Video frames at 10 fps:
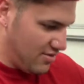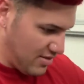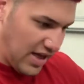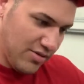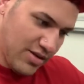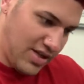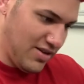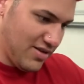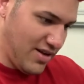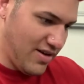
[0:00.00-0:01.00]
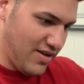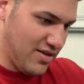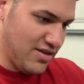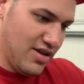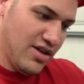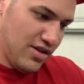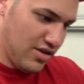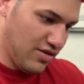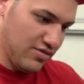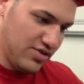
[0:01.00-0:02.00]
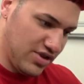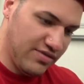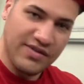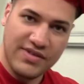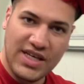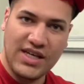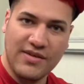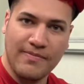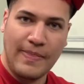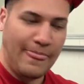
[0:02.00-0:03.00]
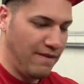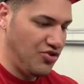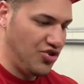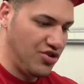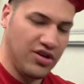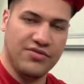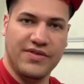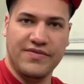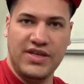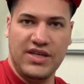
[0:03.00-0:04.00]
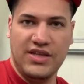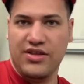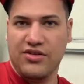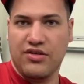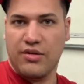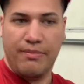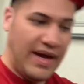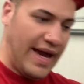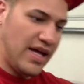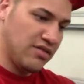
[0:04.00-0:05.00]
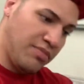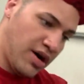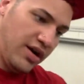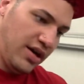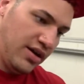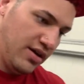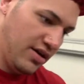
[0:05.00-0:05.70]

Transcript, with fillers: That's what a quinceanera is. So she's 15, she turns 15, they throw her a big ass party.